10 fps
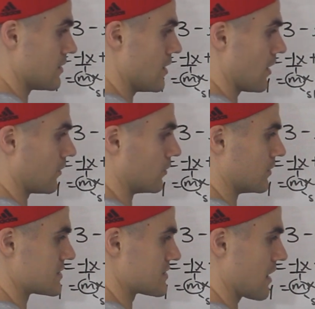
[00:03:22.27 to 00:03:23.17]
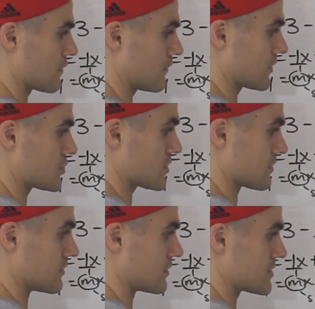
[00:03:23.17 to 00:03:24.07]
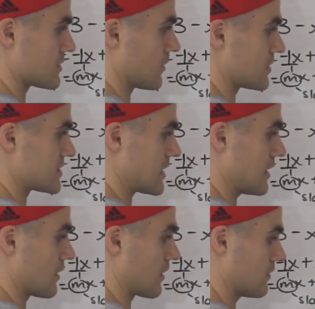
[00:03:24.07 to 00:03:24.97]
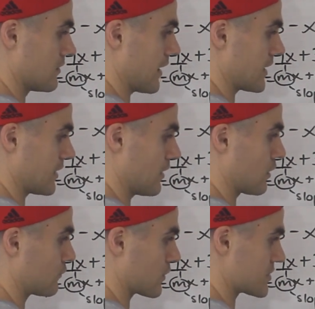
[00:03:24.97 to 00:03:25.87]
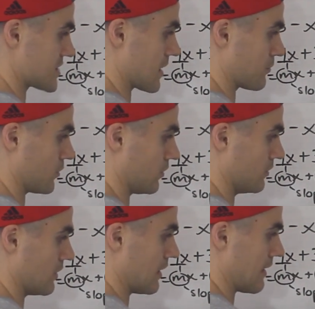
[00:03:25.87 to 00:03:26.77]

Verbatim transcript: No, it's not a function. Because notice here and here, for example,